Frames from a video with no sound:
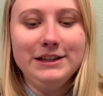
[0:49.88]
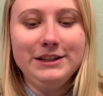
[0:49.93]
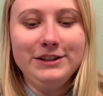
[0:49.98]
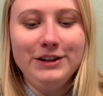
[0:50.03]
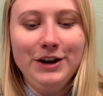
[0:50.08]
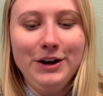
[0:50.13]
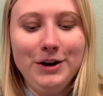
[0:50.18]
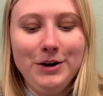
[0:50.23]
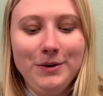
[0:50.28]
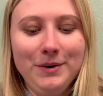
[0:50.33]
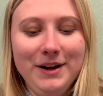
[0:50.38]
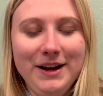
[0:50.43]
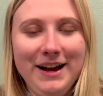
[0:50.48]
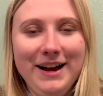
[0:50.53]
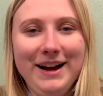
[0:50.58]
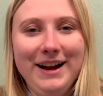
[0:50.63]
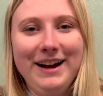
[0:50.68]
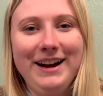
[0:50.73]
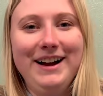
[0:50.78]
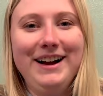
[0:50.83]
so
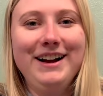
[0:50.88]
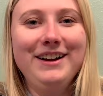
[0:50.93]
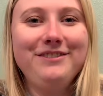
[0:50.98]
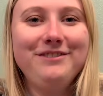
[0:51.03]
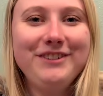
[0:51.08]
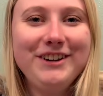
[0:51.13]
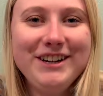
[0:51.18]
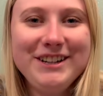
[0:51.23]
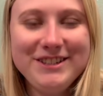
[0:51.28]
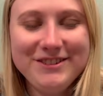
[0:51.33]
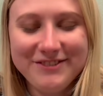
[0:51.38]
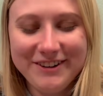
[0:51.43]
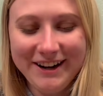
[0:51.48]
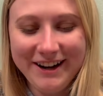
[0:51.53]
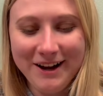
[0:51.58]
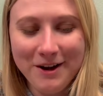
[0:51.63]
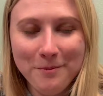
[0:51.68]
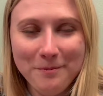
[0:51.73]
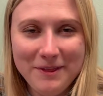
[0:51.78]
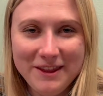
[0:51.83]
first we're
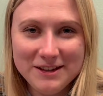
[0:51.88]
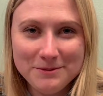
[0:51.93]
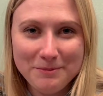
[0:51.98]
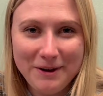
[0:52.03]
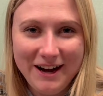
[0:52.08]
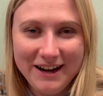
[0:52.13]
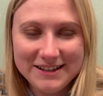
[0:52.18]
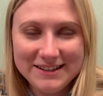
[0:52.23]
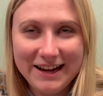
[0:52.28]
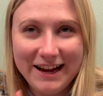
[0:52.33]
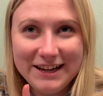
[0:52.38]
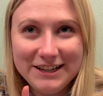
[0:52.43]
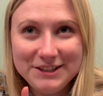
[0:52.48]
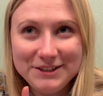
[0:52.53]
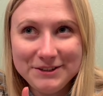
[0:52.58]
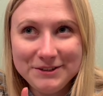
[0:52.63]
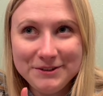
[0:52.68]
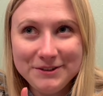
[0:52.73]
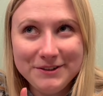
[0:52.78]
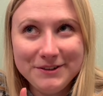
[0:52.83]
gonna open this box. I
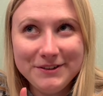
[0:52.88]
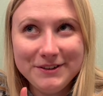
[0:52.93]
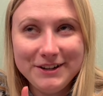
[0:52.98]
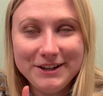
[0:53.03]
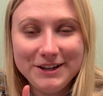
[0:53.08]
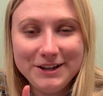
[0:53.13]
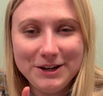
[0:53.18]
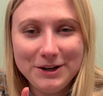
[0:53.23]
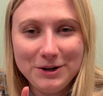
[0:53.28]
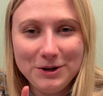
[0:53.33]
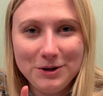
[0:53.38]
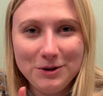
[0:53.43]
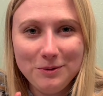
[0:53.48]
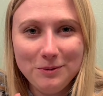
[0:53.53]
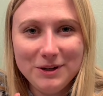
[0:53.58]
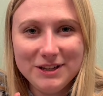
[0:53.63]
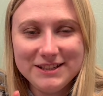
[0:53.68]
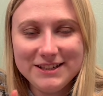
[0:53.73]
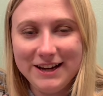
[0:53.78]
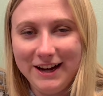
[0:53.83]
do know
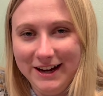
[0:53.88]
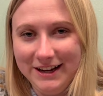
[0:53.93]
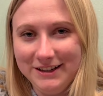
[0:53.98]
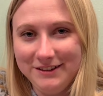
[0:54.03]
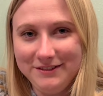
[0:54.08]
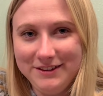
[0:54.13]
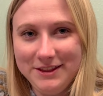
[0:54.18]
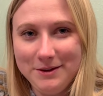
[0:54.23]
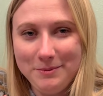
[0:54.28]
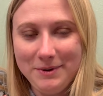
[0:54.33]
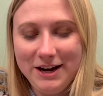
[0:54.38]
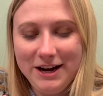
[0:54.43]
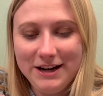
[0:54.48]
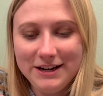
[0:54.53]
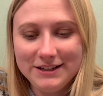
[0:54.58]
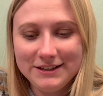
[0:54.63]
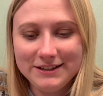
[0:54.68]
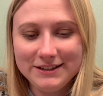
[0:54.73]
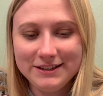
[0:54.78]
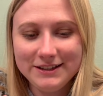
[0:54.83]
what's kind of in the
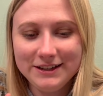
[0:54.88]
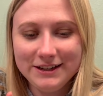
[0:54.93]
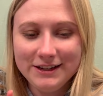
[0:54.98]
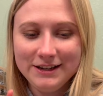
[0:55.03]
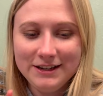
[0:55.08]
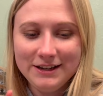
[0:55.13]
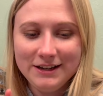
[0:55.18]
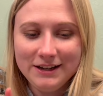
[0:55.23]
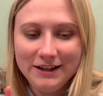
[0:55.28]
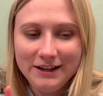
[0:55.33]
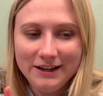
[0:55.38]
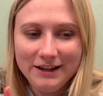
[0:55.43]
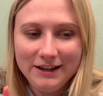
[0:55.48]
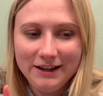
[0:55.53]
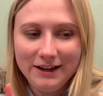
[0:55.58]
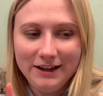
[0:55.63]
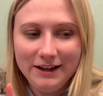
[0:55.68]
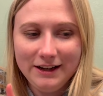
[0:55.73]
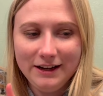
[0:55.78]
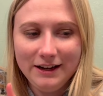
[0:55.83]
box.
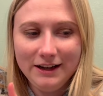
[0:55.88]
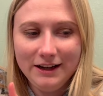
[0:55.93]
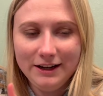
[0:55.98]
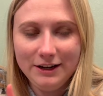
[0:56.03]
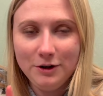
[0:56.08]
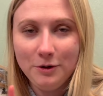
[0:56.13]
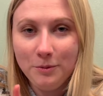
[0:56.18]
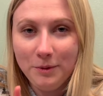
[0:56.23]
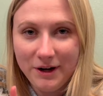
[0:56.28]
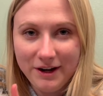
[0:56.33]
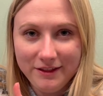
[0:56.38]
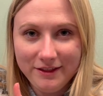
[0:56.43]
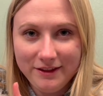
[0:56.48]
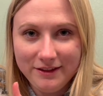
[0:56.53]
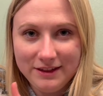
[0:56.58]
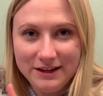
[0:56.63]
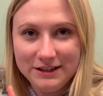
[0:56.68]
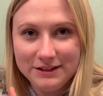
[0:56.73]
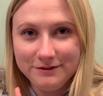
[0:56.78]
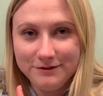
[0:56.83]
I know one of the
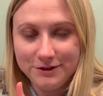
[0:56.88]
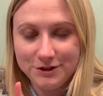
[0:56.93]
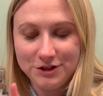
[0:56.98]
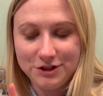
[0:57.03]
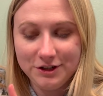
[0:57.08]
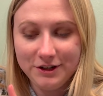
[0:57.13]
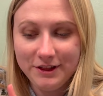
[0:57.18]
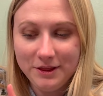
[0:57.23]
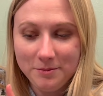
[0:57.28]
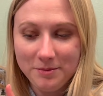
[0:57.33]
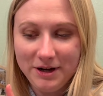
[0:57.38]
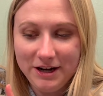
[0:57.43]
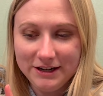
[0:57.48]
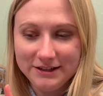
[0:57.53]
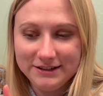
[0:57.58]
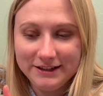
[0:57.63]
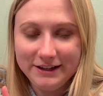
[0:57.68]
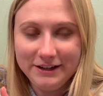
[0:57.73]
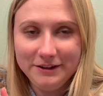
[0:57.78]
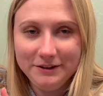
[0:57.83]
things for sure in the
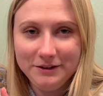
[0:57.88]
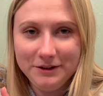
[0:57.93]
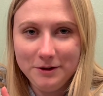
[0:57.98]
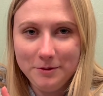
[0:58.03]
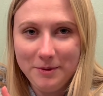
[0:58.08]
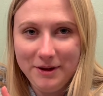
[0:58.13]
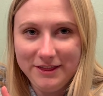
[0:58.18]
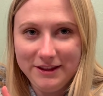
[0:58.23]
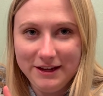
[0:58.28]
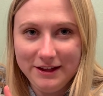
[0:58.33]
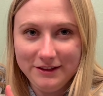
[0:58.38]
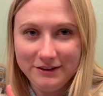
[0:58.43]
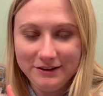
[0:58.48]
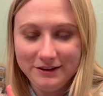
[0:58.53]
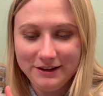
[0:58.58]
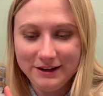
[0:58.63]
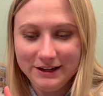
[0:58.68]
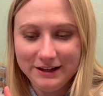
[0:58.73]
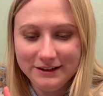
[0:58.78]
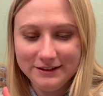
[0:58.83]
box. I don't know about the other
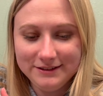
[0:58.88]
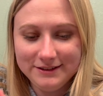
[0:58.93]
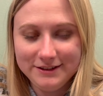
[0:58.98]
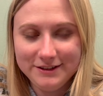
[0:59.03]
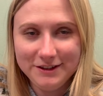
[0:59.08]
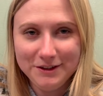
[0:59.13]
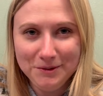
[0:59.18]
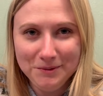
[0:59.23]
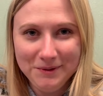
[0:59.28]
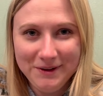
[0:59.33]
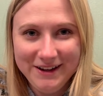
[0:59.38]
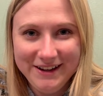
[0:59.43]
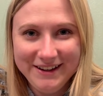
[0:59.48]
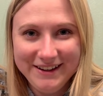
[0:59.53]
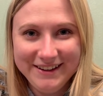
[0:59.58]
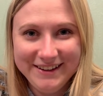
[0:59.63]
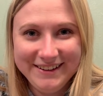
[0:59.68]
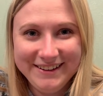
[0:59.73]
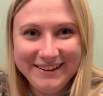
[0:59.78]
things, so